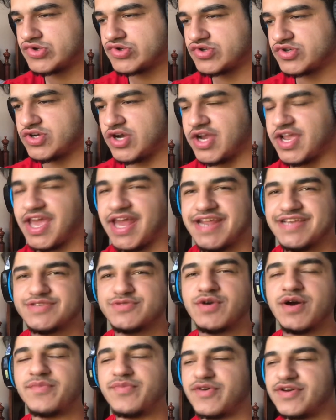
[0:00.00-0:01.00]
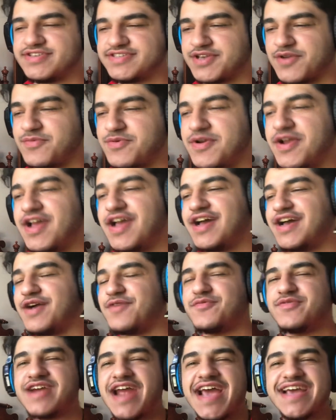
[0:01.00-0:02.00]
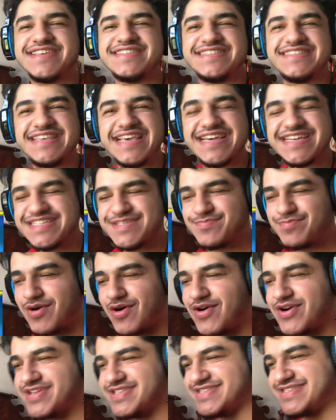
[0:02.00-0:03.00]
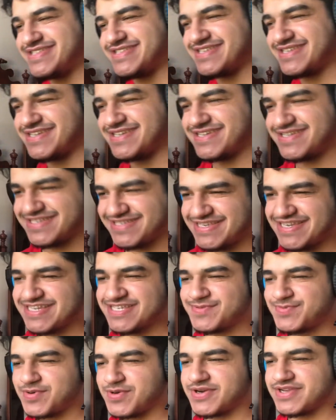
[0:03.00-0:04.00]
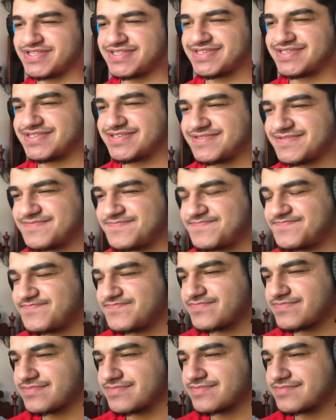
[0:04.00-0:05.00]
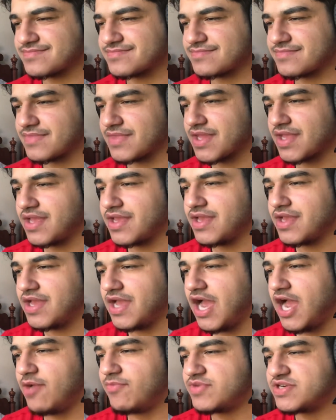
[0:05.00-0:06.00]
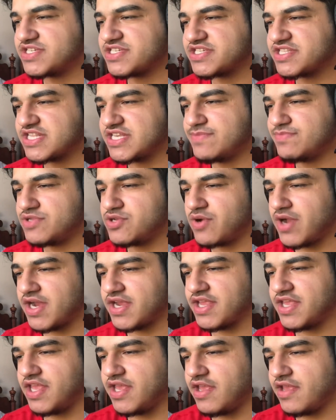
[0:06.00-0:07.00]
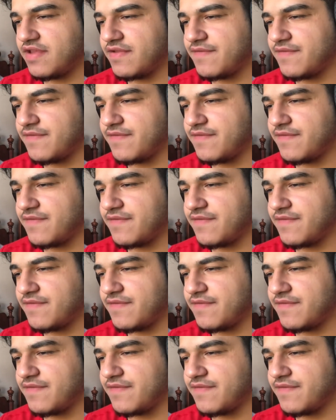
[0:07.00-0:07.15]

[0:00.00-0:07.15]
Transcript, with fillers: Okay, that's one point. So we're at six points. Six points. How much sleep do I get?